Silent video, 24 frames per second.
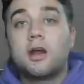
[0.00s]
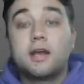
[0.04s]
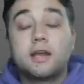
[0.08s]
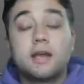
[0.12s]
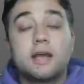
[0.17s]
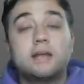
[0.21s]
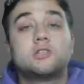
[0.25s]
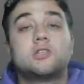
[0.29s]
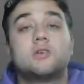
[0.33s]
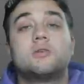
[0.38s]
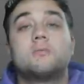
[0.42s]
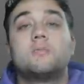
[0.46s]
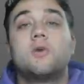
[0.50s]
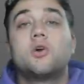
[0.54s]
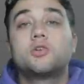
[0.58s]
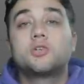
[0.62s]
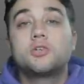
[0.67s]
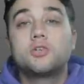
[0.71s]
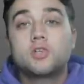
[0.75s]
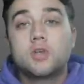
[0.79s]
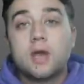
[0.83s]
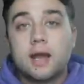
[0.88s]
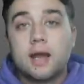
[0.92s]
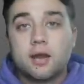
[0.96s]
All right, guys, so to
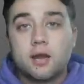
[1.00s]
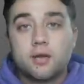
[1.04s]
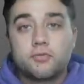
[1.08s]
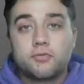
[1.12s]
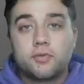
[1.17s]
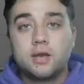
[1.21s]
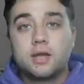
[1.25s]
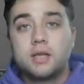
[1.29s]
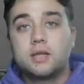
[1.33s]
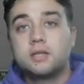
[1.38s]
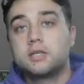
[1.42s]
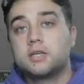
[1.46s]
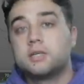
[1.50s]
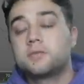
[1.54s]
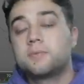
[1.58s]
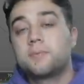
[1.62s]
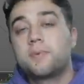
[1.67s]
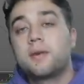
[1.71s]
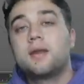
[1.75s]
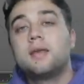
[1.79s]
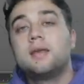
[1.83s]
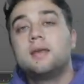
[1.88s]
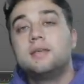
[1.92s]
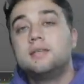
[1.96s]
motion track our footage, it's
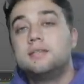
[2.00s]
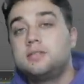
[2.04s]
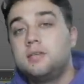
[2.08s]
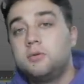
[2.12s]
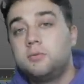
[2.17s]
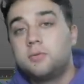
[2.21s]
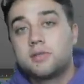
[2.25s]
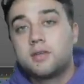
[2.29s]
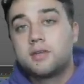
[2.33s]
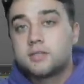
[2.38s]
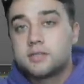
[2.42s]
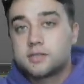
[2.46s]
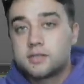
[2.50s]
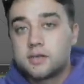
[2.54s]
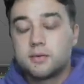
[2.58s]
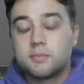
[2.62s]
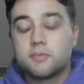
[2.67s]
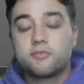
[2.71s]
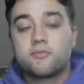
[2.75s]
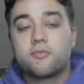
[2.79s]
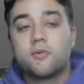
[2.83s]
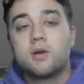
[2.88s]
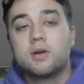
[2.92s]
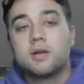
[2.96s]
pretty easy within
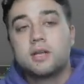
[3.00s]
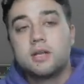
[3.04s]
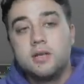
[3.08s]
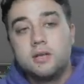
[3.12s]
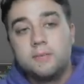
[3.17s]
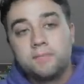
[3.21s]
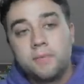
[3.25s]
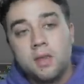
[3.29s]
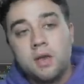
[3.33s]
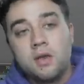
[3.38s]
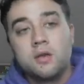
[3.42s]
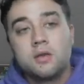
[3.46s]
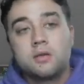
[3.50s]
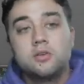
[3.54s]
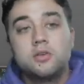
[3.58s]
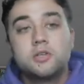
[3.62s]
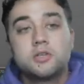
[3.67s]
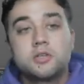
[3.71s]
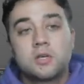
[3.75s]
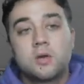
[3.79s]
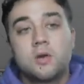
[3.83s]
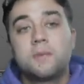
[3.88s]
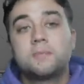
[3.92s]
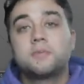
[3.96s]
Cinema 4D. You
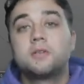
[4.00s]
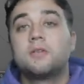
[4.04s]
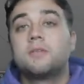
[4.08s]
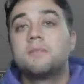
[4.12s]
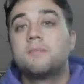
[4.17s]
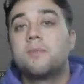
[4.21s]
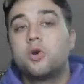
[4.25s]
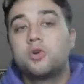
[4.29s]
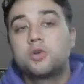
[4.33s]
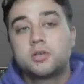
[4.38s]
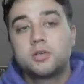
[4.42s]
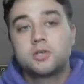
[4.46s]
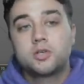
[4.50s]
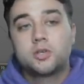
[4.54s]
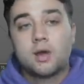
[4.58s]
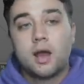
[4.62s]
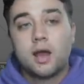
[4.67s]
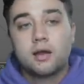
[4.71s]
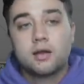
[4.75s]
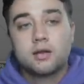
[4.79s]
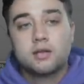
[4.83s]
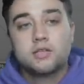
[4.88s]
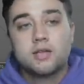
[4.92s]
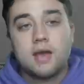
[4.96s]
just go up to the Motion
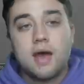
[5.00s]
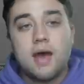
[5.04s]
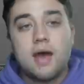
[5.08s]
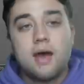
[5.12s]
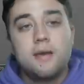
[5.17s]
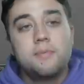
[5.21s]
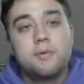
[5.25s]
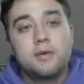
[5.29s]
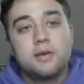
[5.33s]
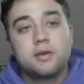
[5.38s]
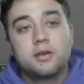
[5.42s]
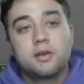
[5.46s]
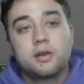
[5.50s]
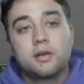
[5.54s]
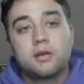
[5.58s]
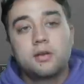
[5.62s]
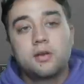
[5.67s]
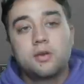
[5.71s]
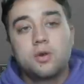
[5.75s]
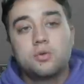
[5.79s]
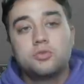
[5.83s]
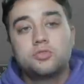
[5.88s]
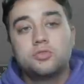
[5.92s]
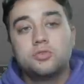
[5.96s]
Tracker tab, and you're going to
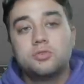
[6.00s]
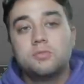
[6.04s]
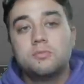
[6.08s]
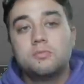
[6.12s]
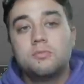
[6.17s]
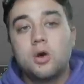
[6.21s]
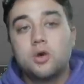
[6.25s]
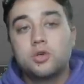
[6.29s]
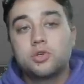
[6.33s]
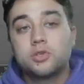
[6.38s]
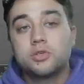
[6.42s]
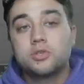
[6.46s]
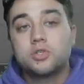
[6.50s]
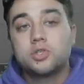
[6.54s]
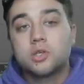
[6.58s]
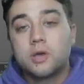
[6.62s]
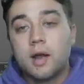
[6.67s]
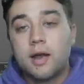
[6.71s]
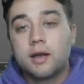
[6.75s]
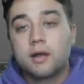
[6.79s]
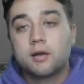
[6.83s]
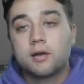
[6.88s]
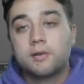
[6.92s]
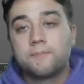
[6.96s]
go to Motion Tracker.
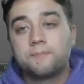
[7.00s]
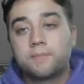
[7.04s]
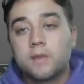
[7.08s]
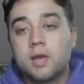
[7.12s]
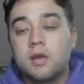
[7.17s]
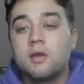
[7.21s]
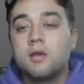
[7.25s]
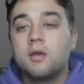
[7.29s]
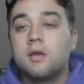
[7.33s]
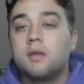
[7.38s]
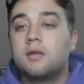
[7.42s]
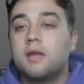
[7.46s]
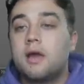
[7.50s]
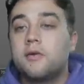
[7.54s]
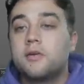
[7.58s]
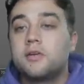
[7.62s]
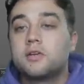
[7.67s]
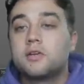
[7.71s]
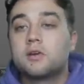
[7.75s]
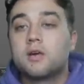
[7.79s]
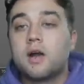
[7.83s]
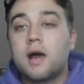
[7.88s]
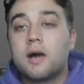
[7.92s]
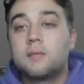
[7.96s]
Now in
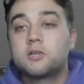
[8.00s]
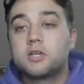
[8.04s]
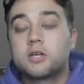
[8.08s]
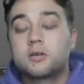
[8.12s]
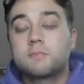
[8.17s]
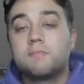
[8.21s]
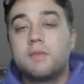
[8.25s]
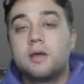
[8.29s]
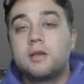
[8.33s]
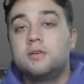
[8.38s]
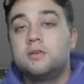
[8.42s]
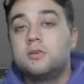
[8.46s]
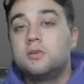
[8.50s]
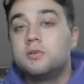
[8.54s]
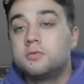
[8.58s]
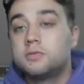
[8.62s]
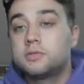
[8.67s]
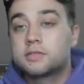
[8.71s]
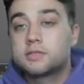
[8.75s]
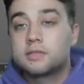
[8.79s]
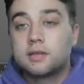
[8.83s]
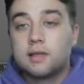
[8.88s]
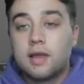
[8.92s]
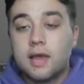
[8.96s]
your object menu,
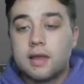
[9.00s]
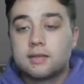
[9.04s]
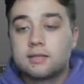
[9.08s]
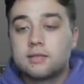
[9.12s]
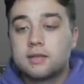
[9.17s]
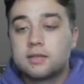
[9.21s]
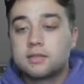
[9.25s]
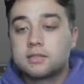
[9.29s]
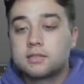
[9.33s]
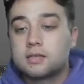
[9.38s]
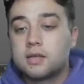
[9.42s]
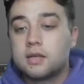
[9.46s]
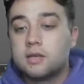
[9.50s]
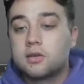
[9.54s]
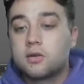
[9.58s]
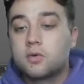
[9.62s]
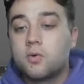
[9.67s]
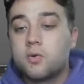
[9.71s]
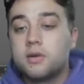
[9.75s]
select this and you're